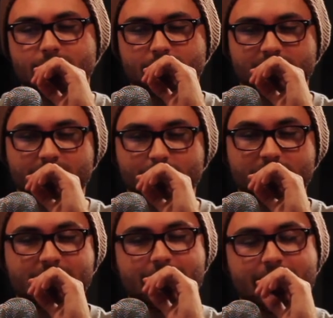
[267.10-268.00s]

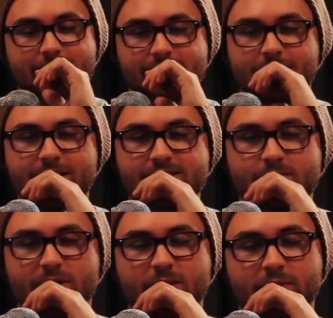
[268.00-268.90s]
But yeah, so
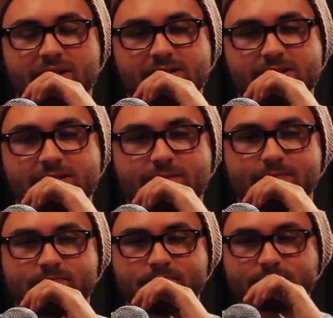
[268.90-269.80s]
ASMR to me has
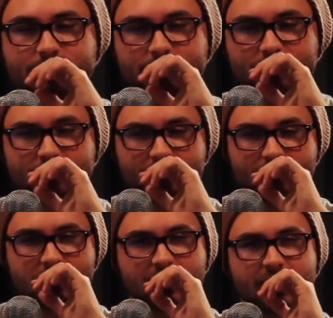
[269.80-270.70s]

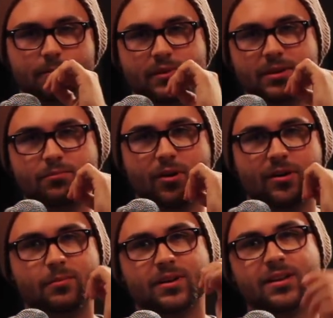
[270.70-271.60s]
played a big
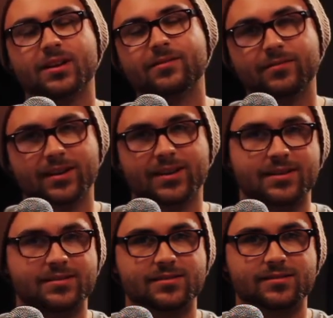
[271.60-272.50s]
part in my life, I
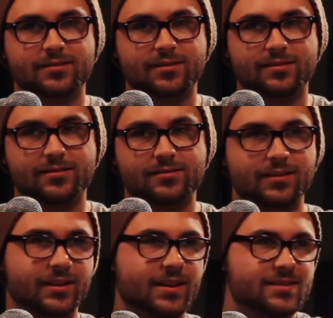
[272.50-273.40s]
guess.
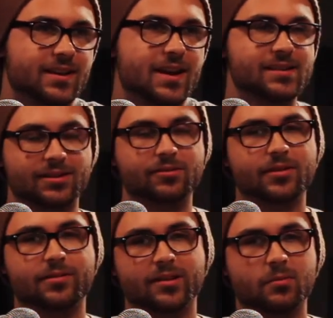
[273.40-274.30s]
I guess it has. I don't
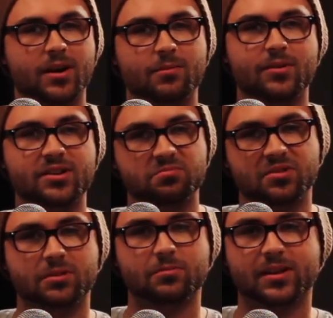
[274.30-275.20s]
really think about it much,
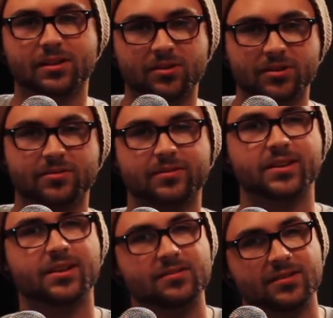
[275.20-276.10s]
but then like I look at the
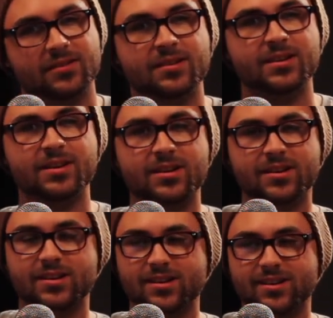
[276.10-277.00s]
videos and
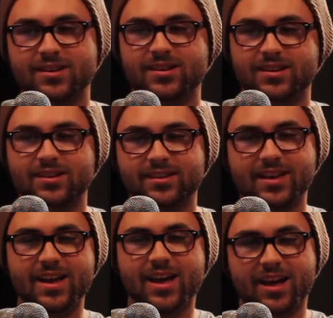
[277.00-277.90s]

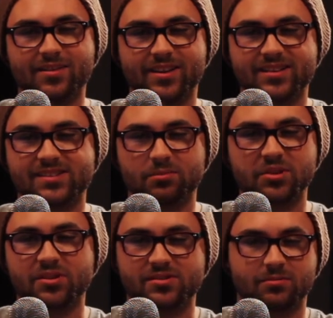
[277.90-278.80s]
yeah, it's
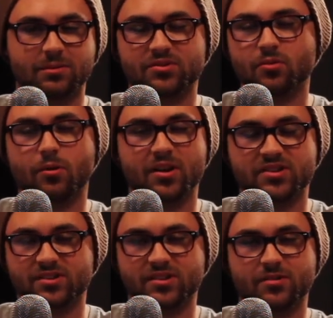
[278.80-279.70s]
something sometimes you'll
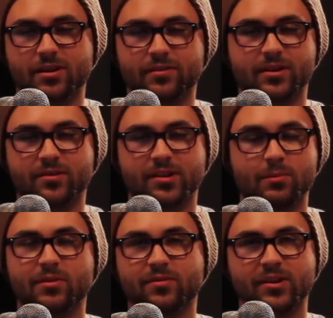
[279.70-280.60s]
watch, every other
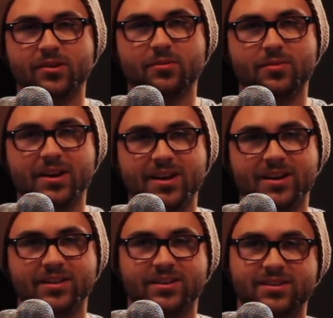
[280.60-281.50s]
night before you go to bed,